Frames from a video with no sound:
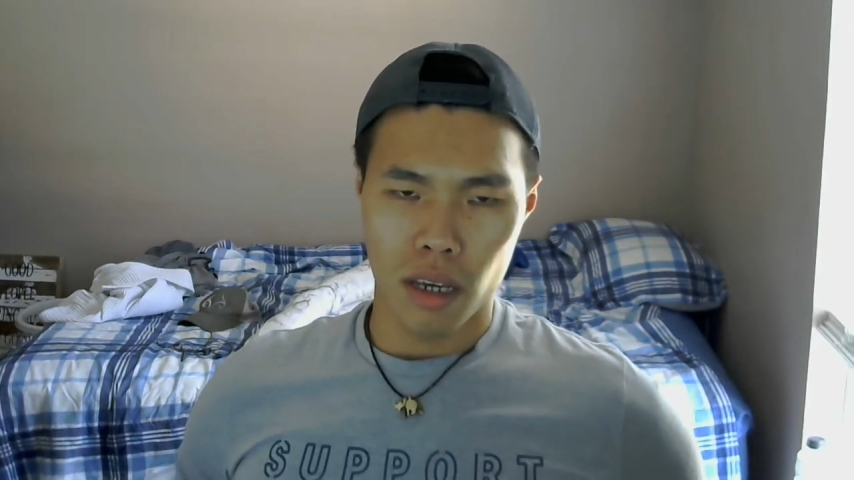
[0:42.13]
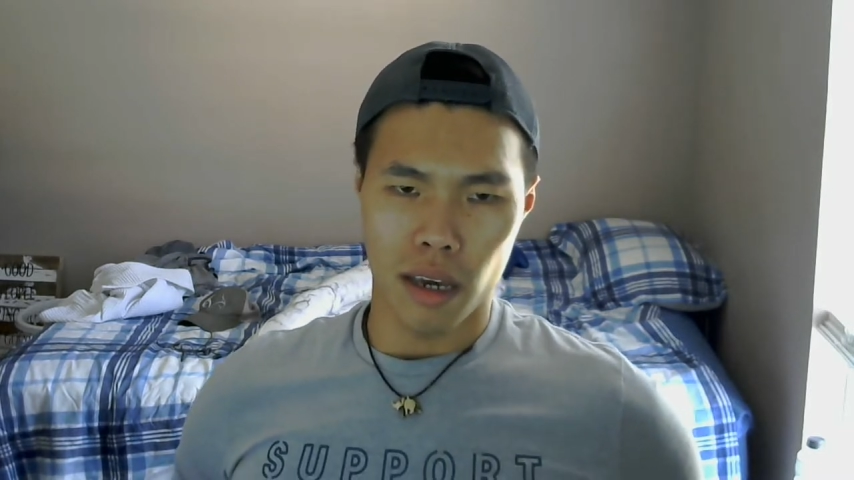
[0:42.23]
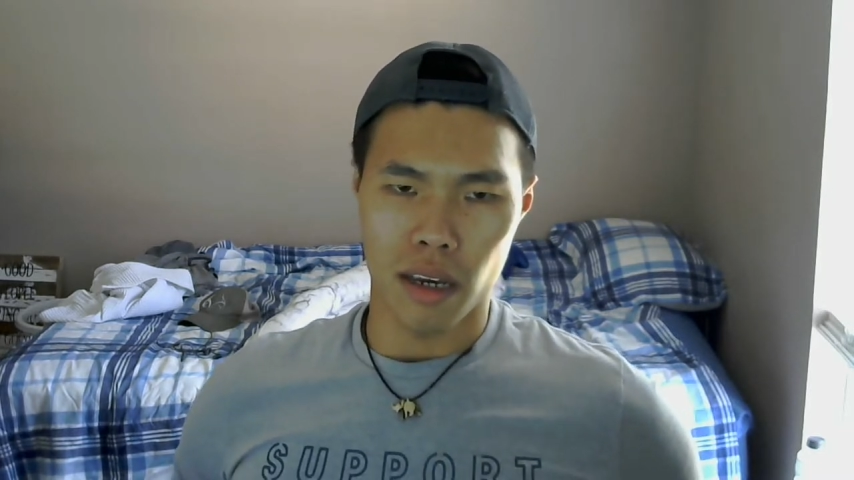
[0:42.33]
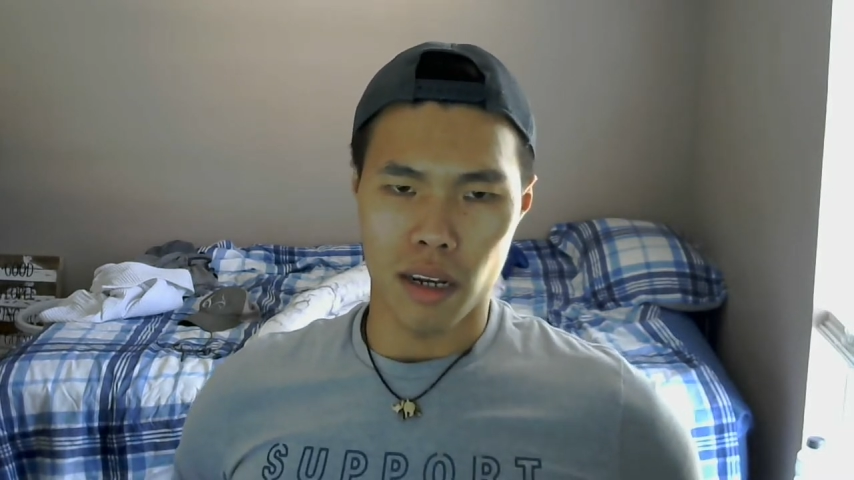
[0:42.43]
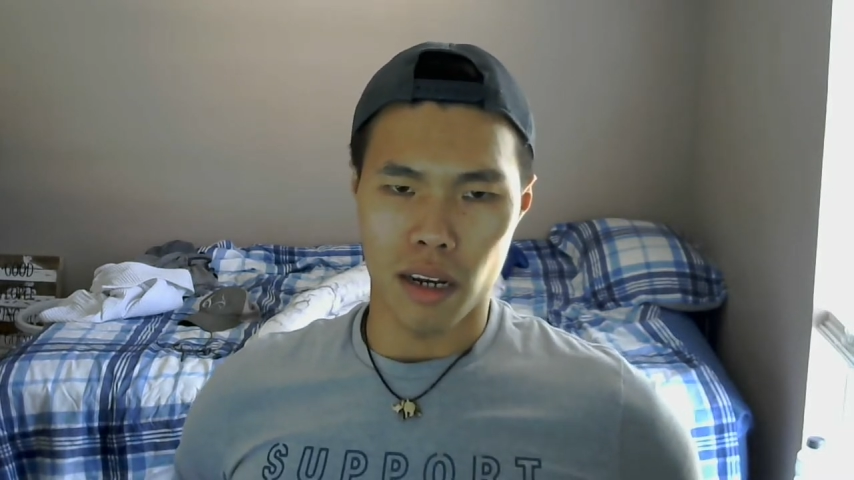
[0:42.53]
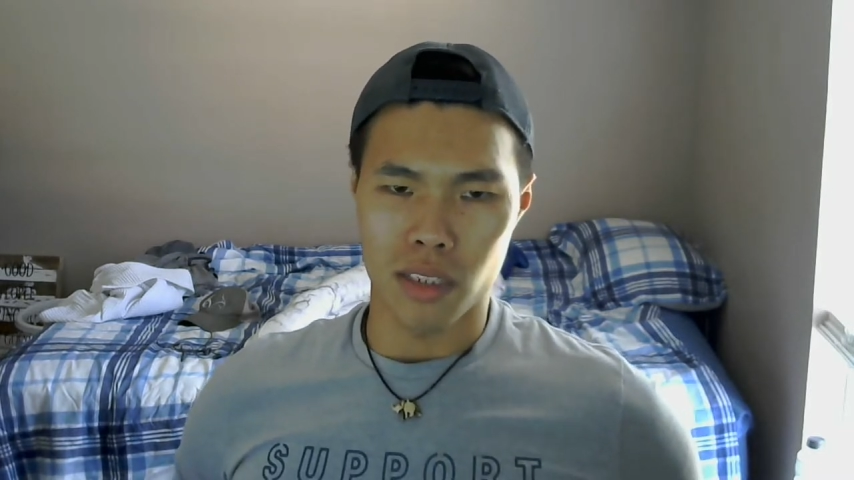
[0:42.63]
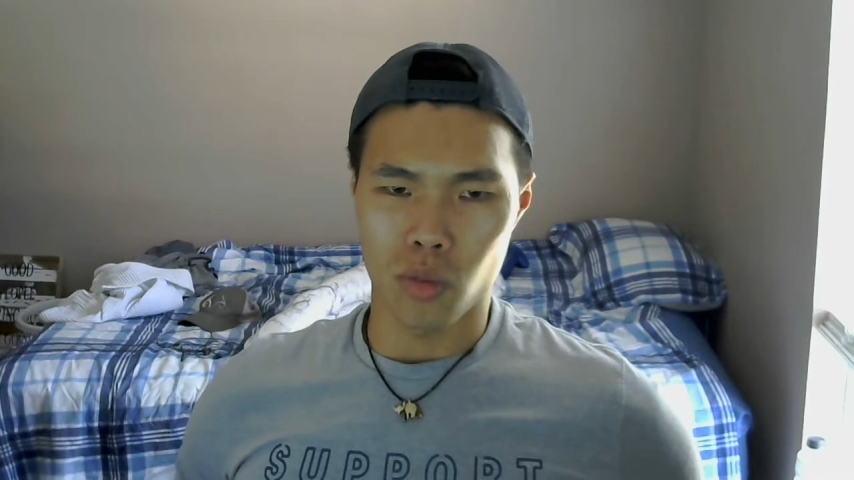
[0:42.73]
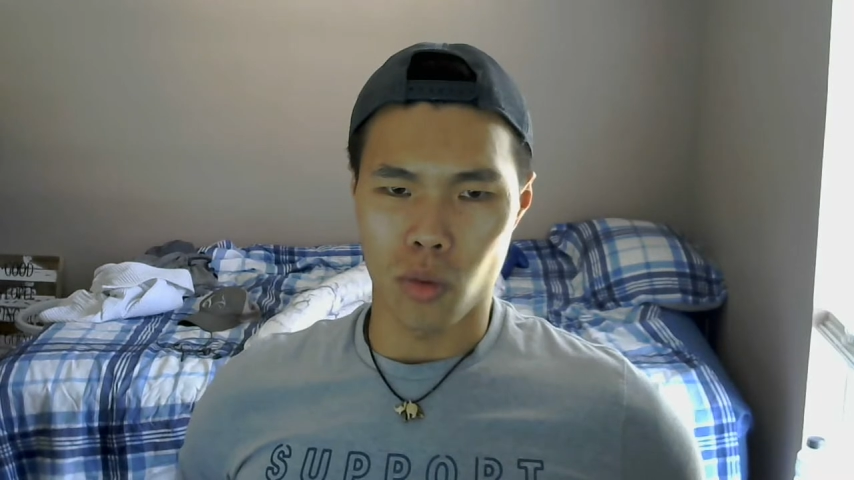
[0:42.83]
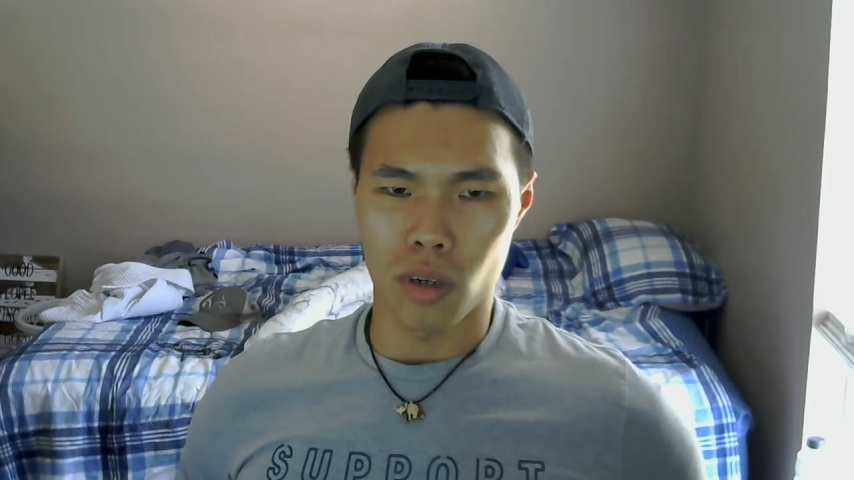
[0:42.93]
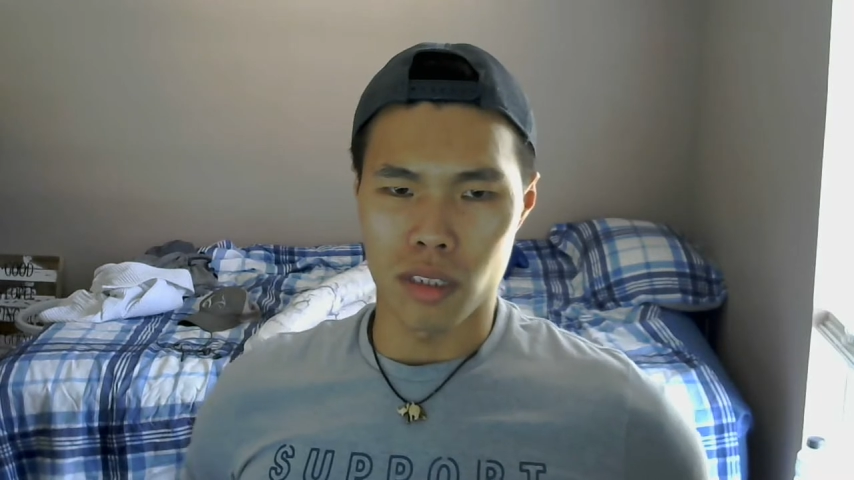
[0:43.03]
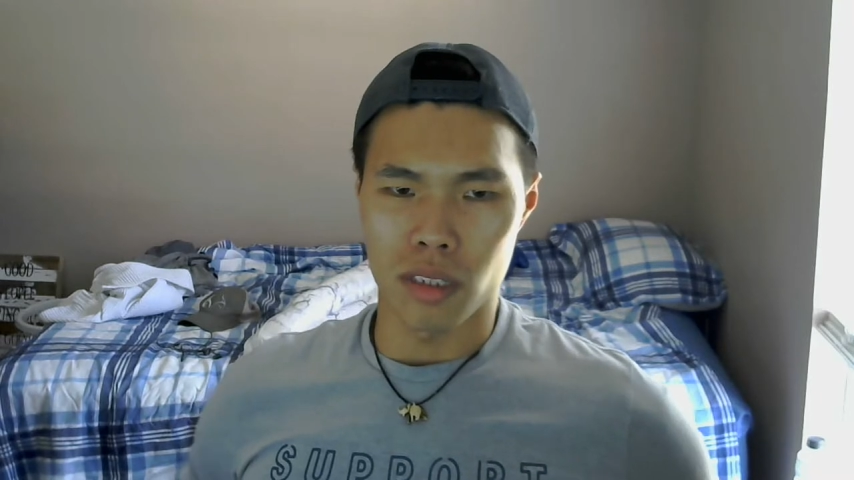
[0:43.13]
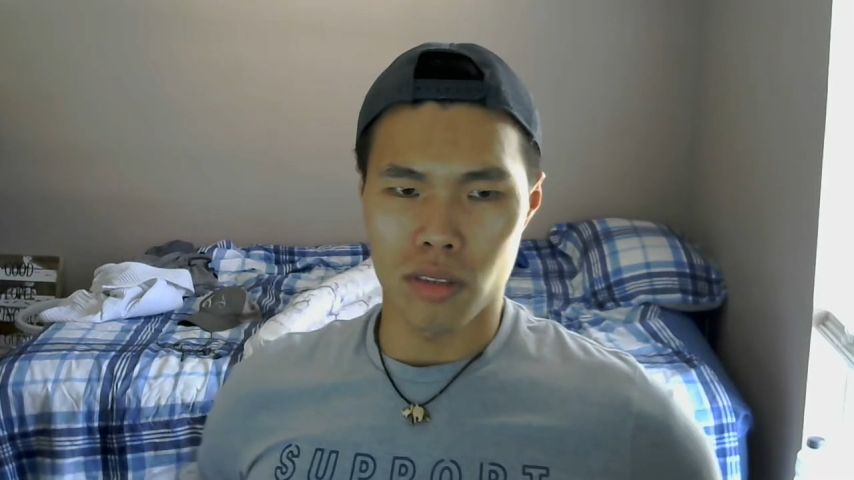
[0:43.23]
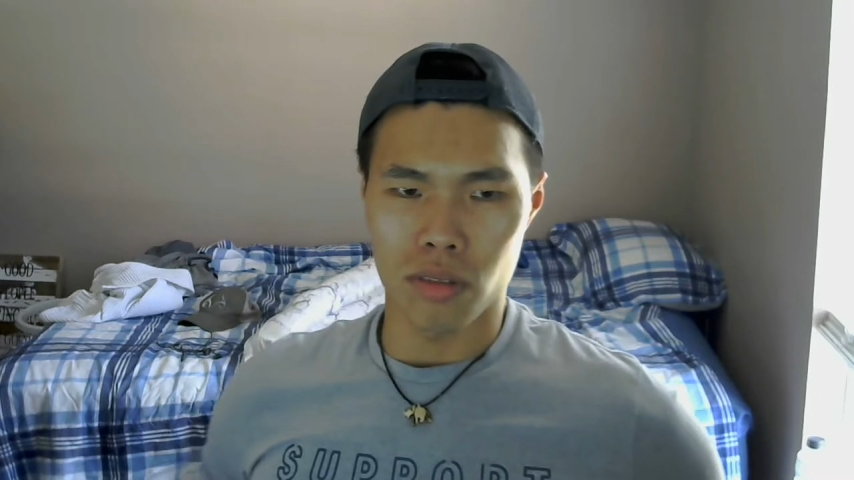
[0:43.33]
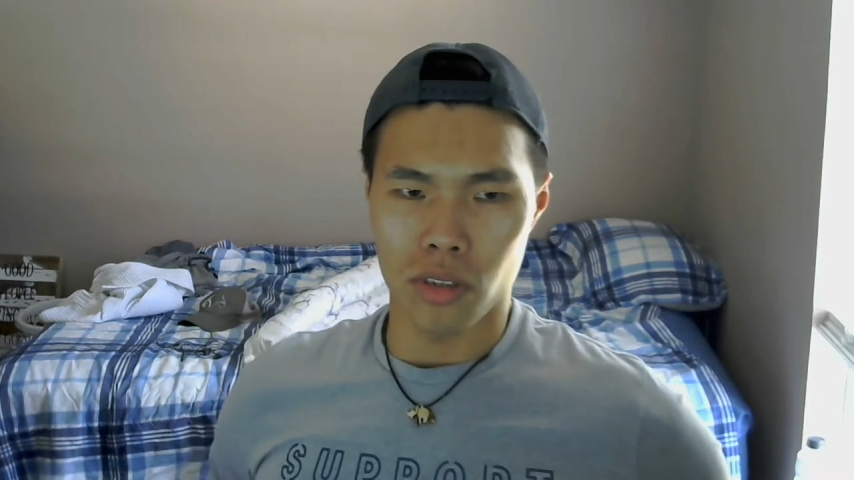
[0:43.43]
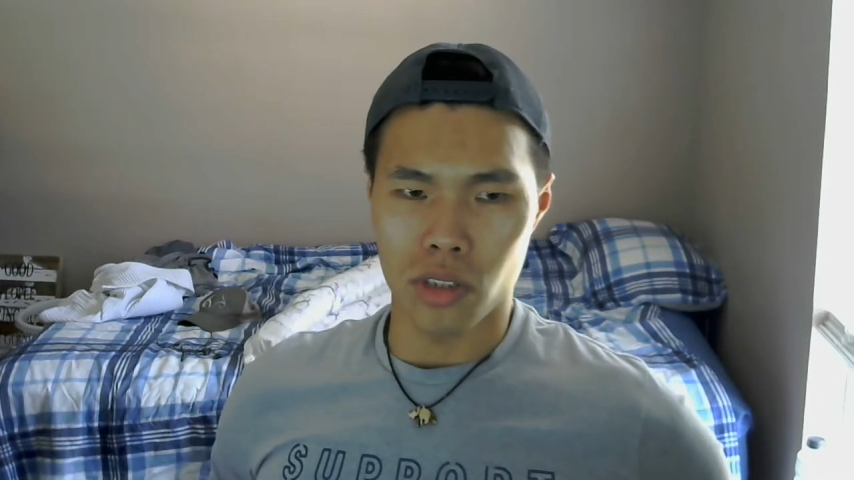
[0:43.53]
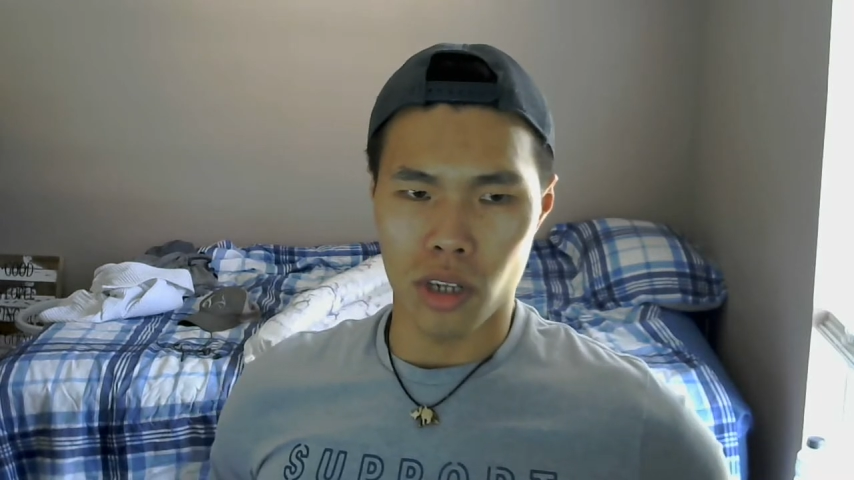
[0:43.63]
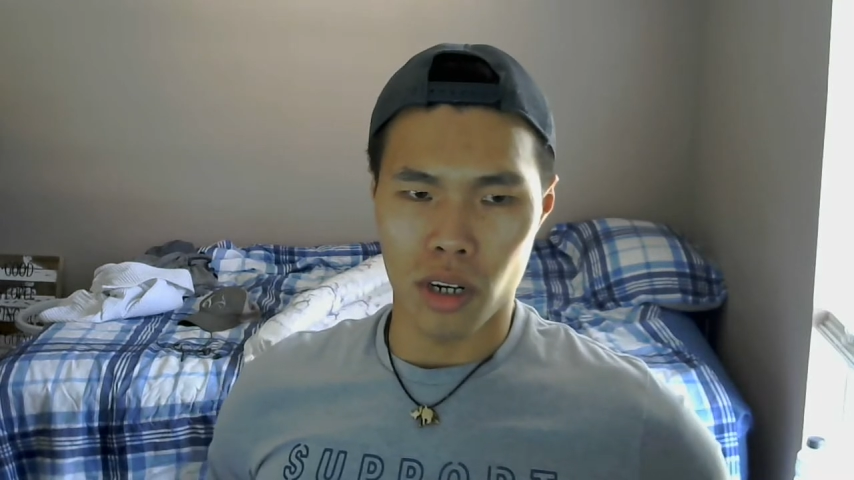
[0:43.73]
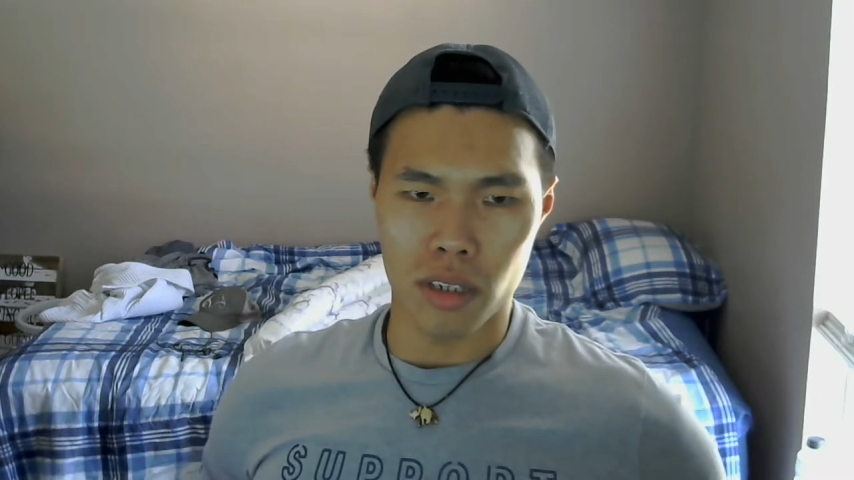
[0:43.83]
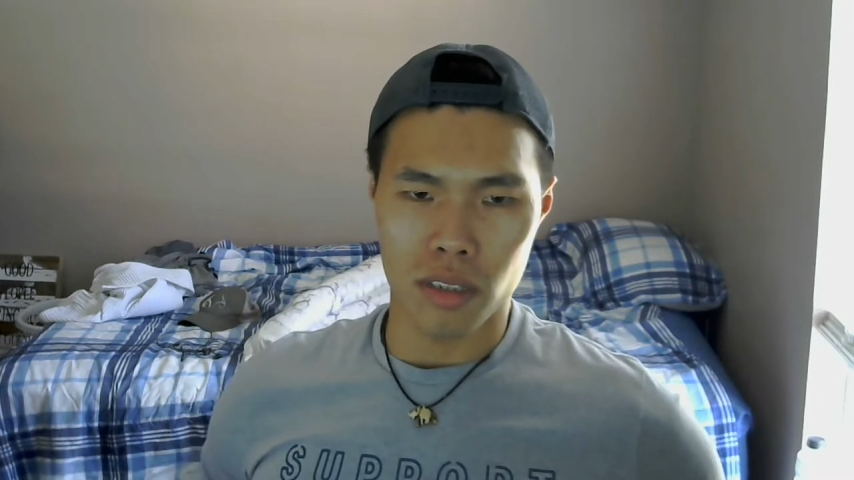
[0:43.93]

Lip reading: And I just wanted to share